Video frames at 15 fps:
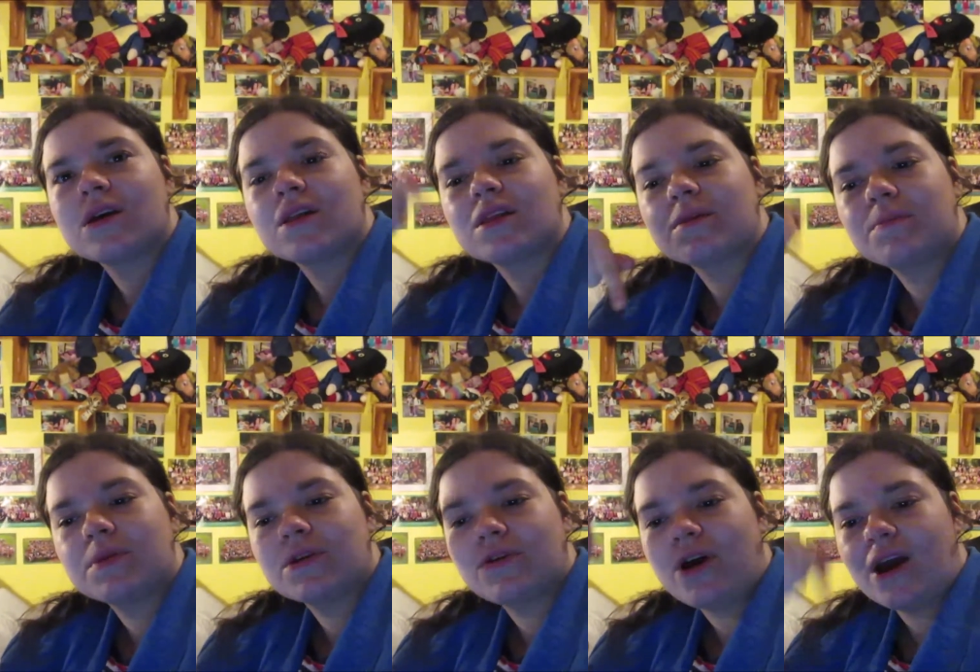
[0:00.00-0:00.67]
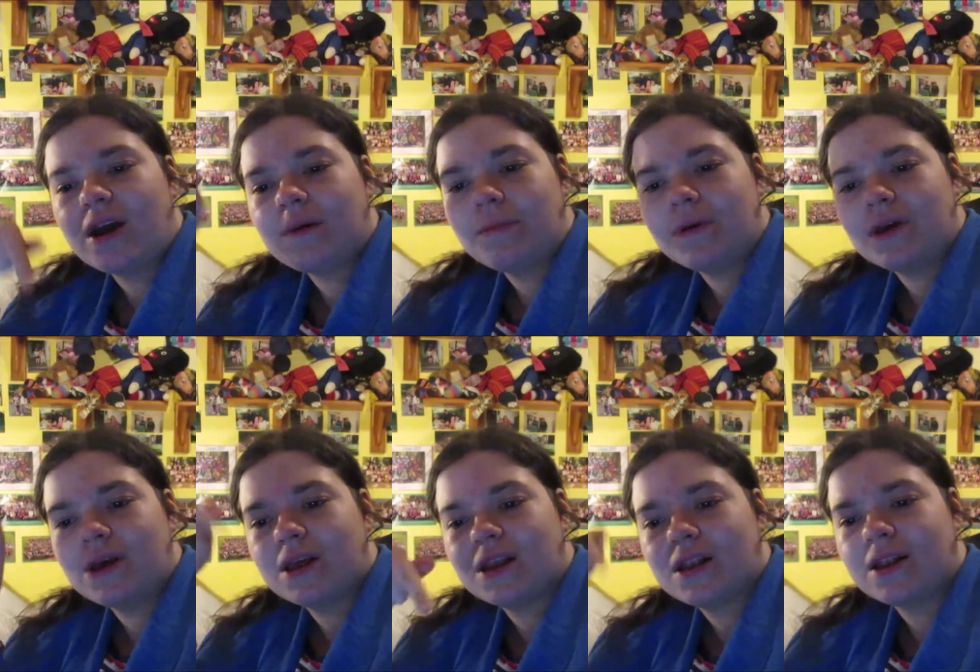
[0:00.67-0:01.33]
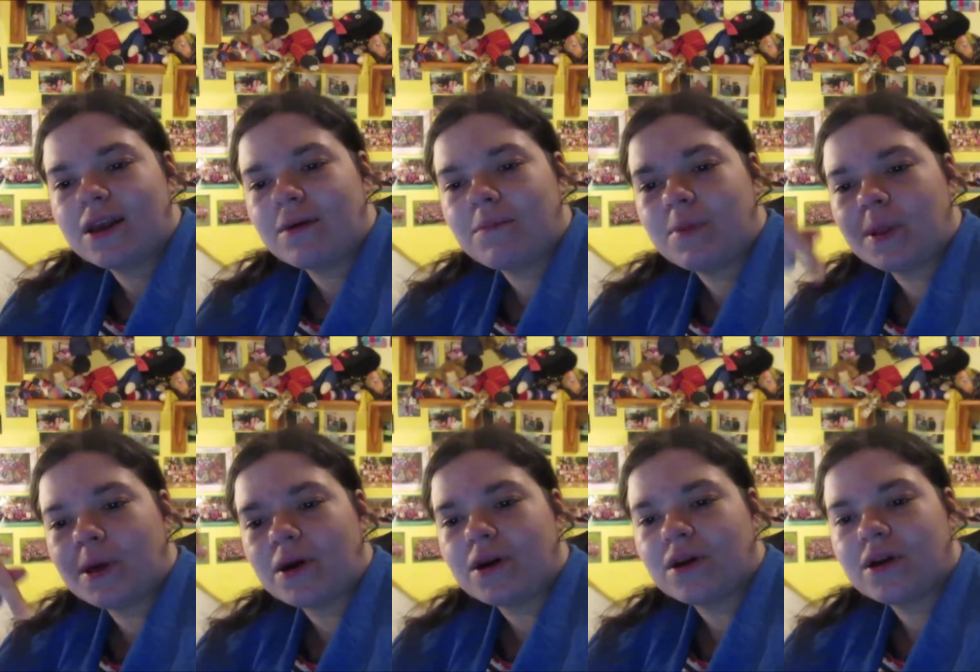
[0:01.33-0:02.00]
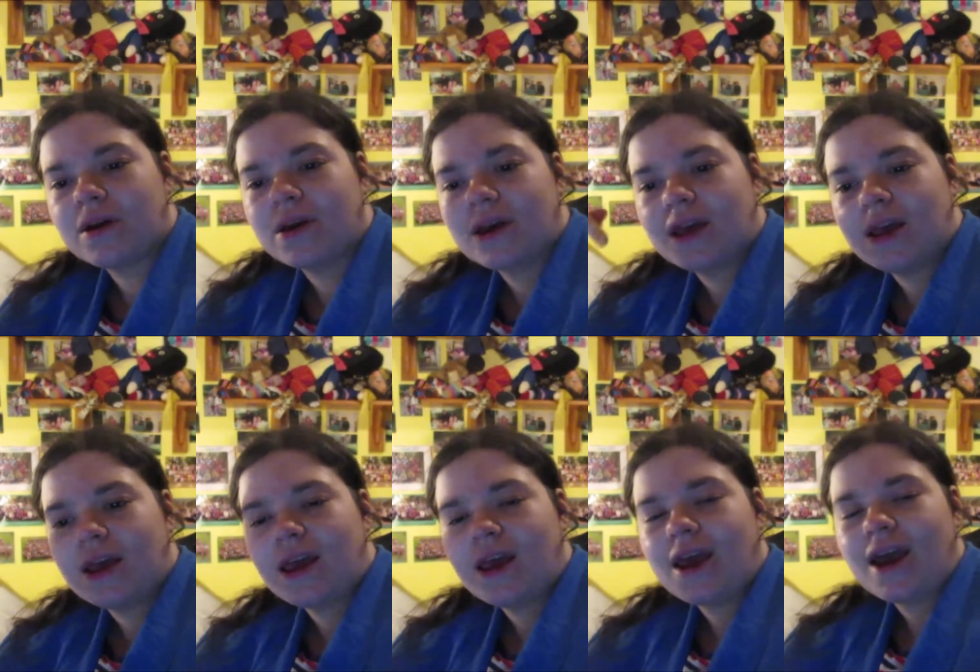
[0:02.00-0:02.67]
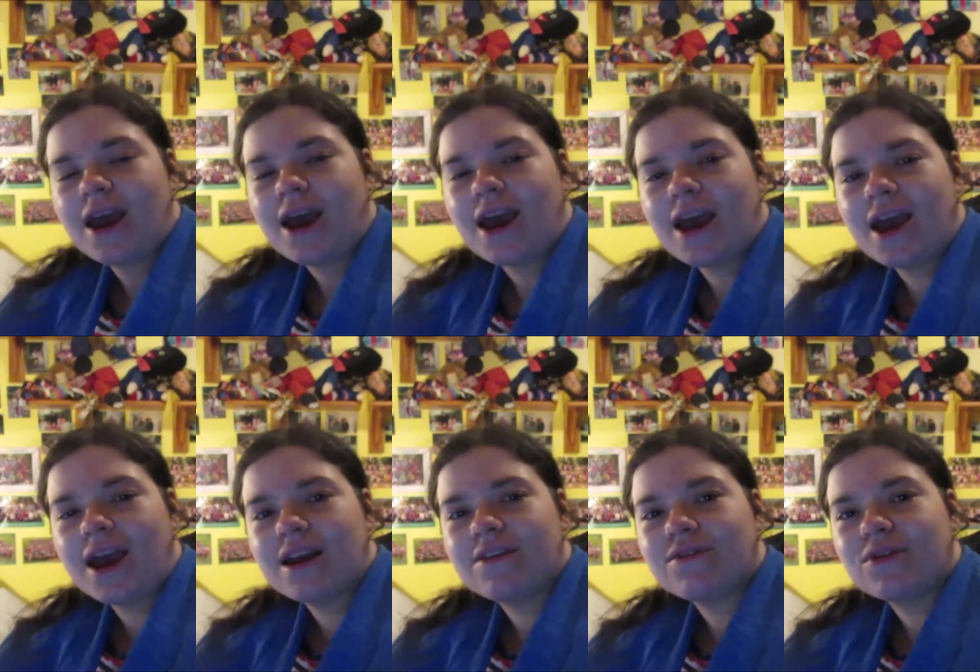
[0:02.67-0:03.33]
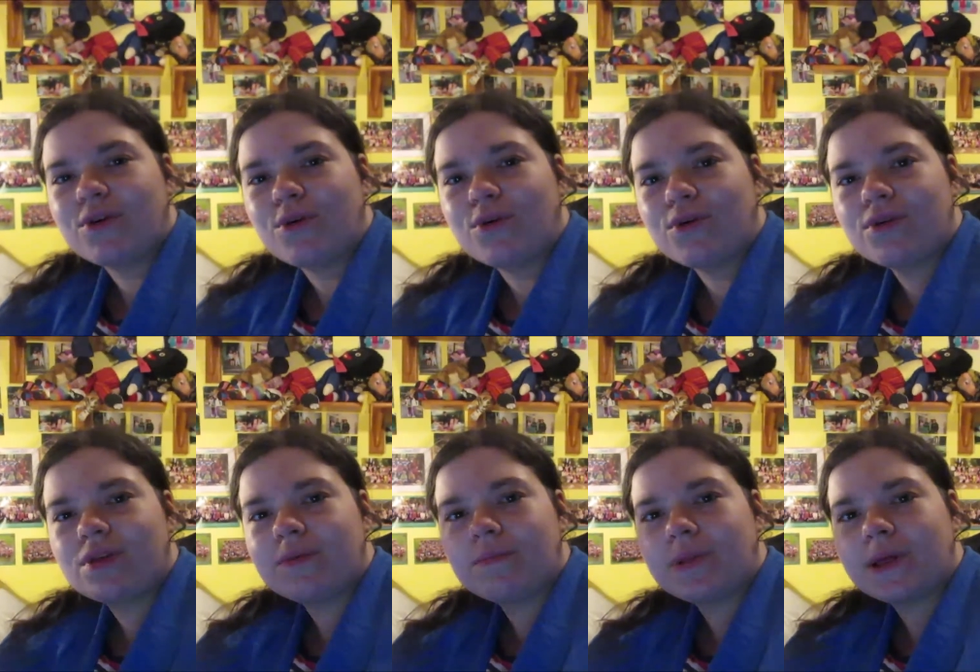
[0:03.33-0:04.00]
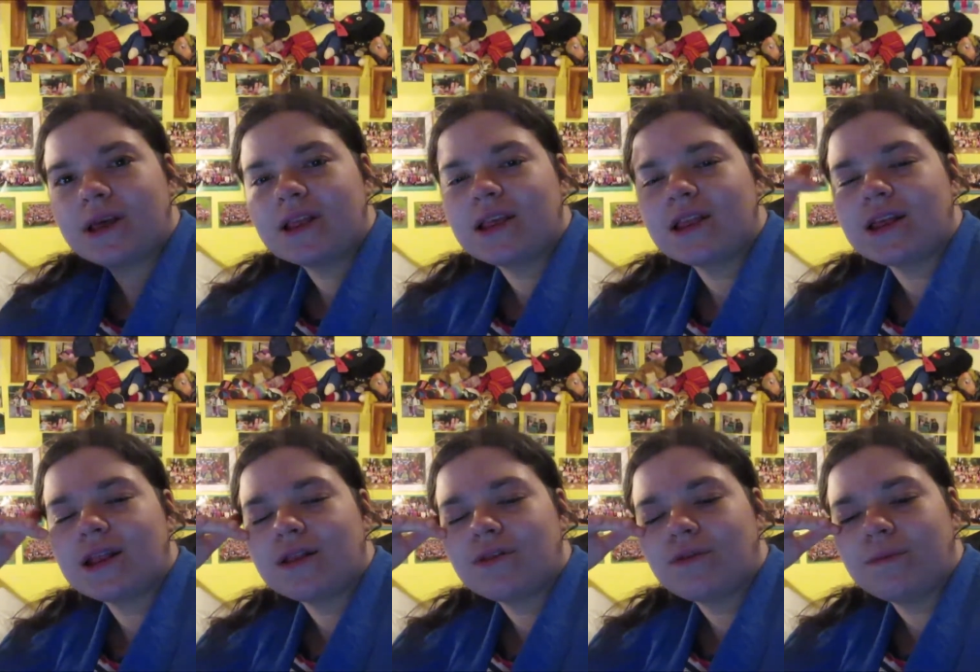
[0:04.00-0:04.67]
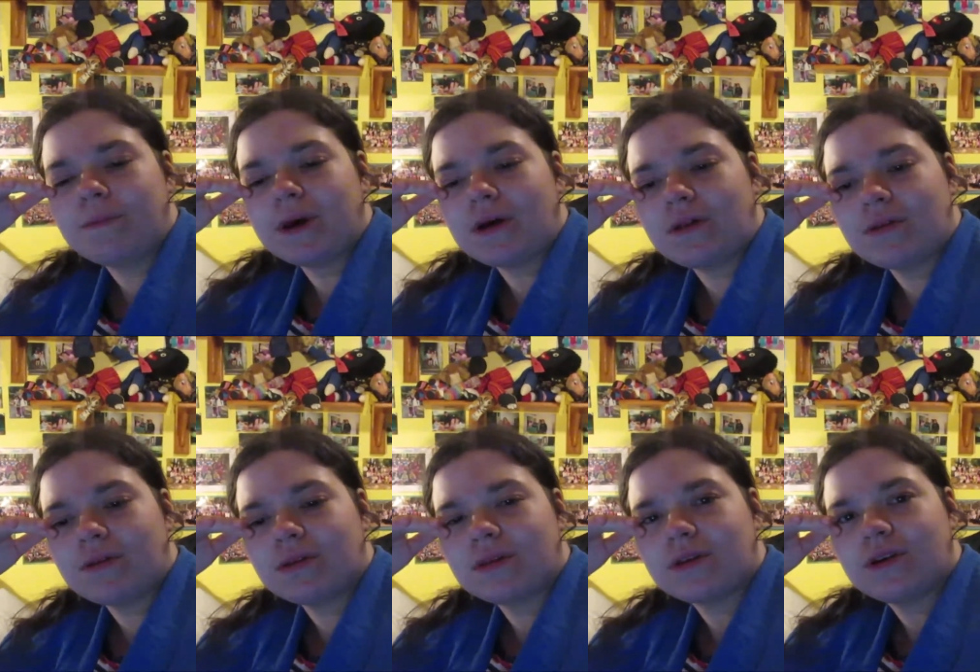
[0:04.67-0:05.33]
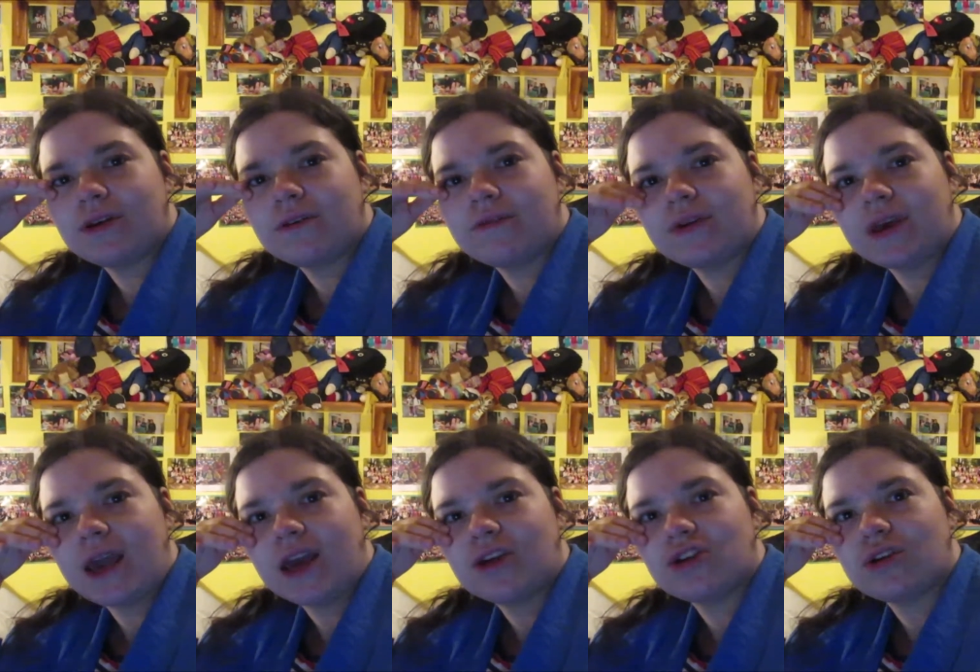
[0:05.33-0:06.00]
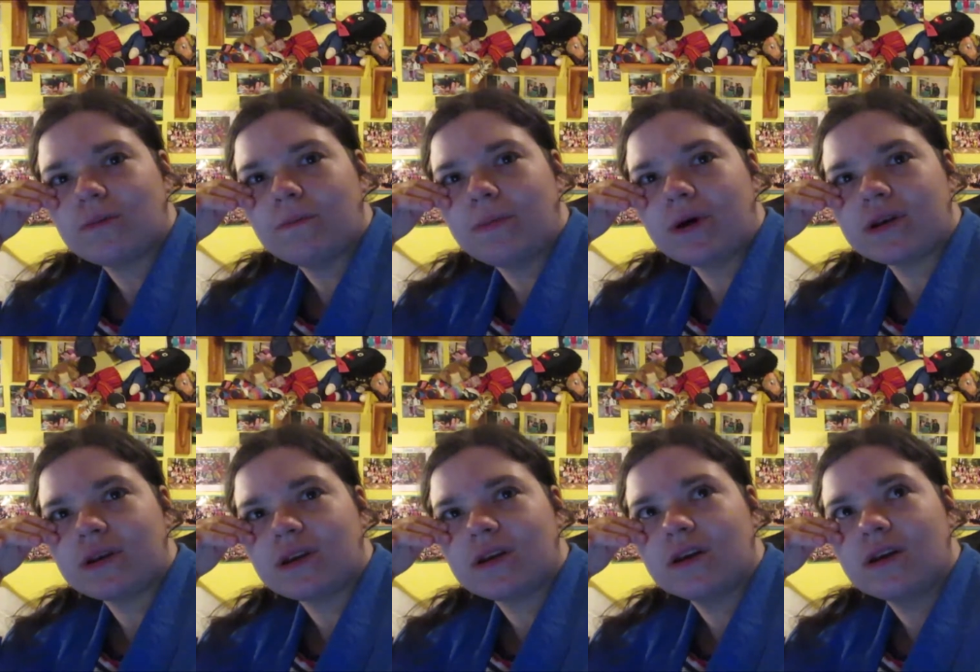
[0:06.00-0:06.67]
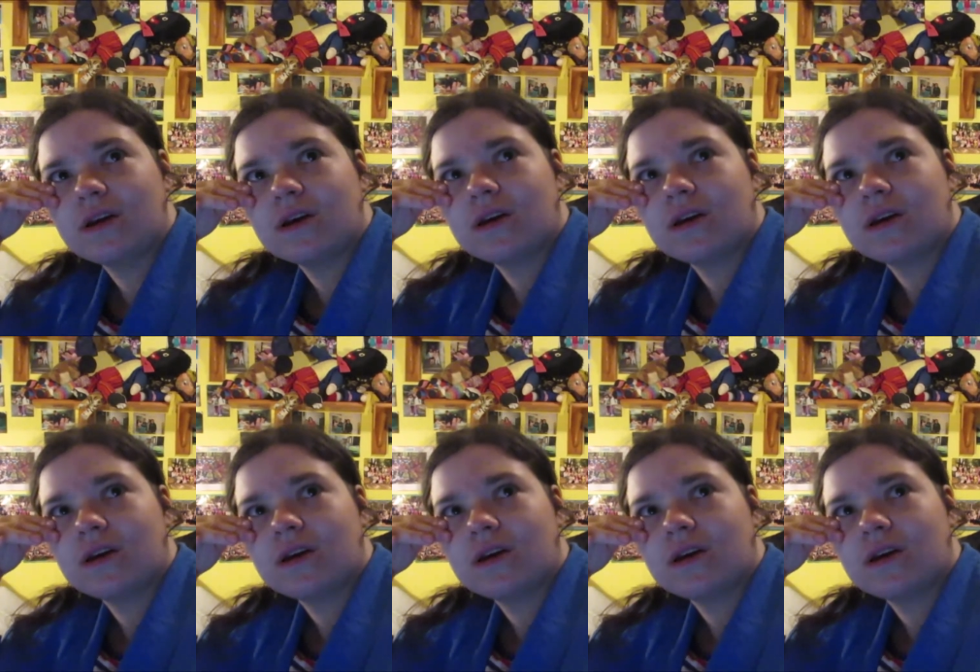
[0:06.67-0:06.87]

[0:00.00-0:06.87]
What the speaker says: subscribe down below, and of course please hit that little bell's notification button